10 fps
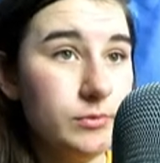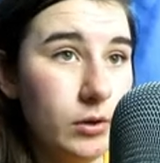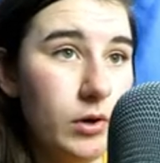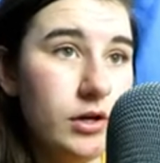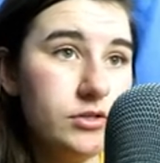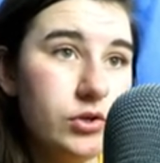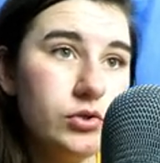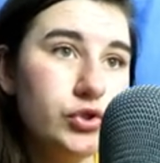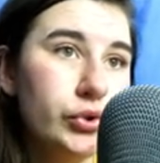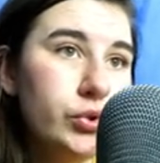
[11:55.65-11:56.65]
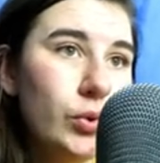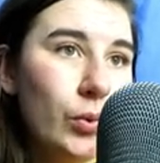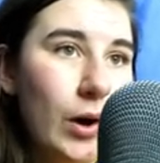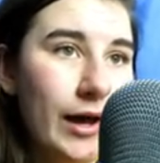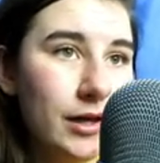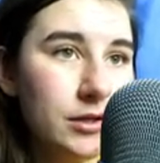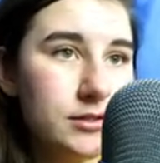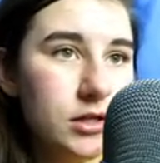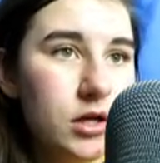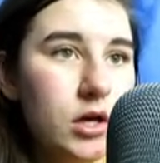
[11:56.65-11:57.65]
and do my work. So too
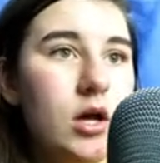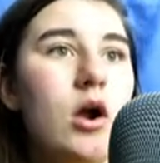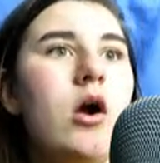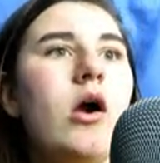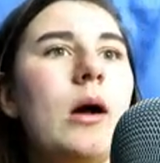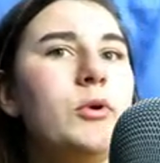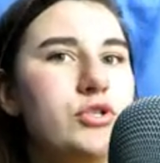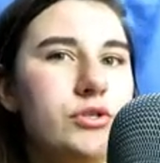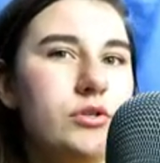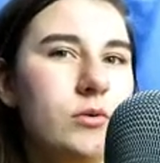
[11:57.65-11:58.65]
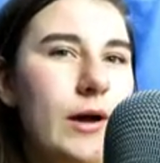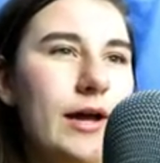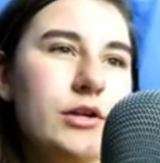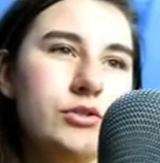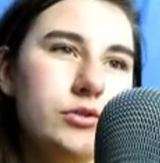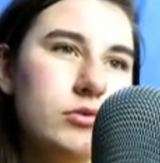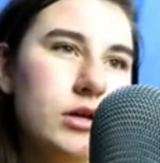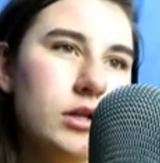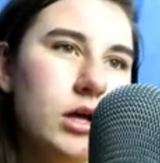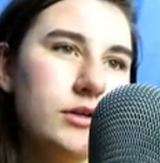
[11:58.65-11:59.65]
quiet. I'm not too quiet. I do
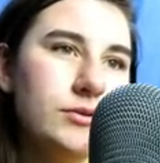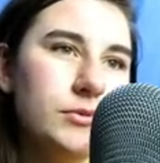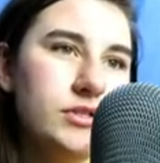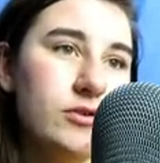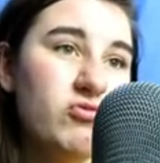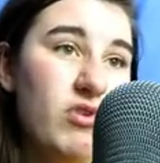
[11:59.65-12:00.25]
talk in class. I'm going to say